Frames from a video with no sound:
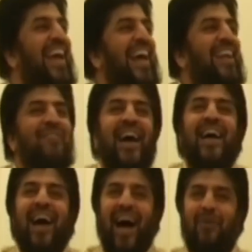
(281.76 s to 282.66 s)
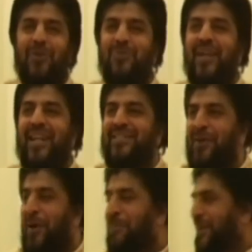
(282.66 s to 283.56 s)
And I was wearing
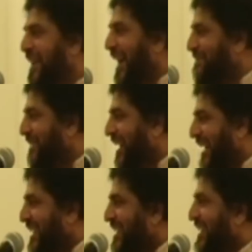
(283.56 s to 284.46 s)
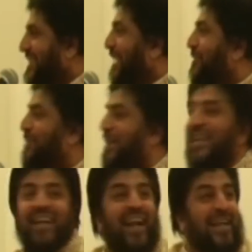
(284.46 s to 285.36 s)
thob, and underneath I was wearing
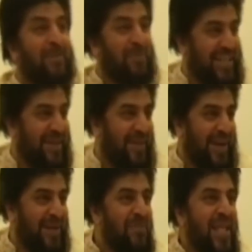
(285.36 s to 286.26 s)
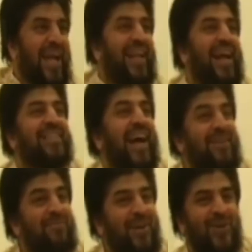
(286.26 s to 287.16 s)
karate pajama. And I
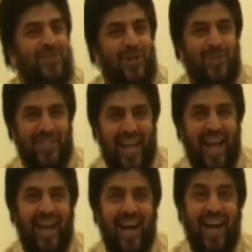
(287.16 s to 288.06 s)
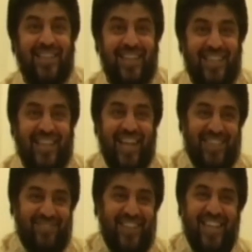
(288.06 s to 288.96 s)
tied my nonchoku there. I said, in case
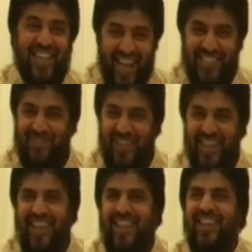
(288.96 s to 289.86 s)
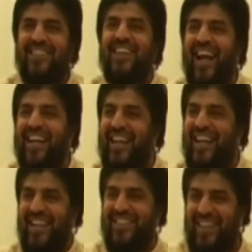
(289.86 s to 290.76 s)
if they catch me, then I can
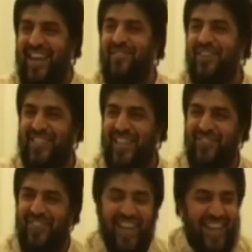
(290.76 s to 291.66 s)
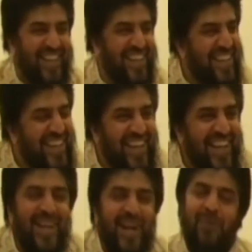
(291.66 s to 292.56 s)
at least come out safely.
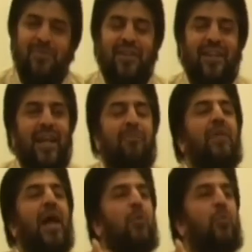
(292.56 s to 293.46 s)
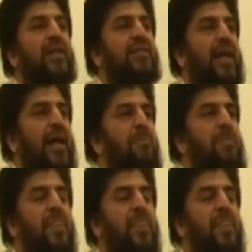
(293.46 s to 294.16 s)
Alhamdulillah. I went there.